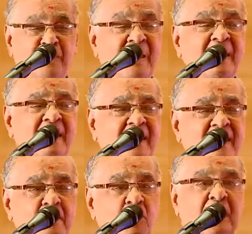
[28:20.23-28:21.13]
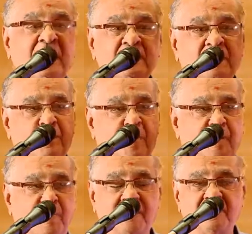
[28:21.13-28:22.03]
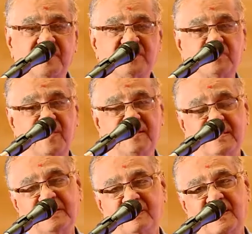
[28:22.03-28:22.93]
plainly doing the problem this way, that